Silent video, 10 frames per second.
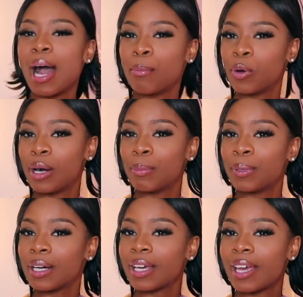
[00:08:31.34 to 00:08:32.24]
I bought her
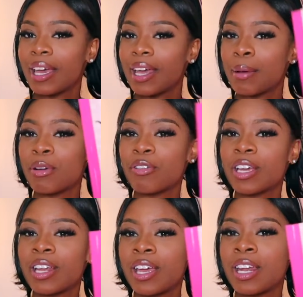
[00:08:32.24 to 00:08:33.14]
book and I'm gonna read
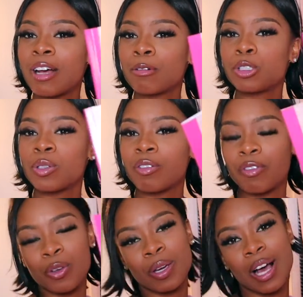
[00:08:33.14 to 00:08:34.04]
it and I'll do a review,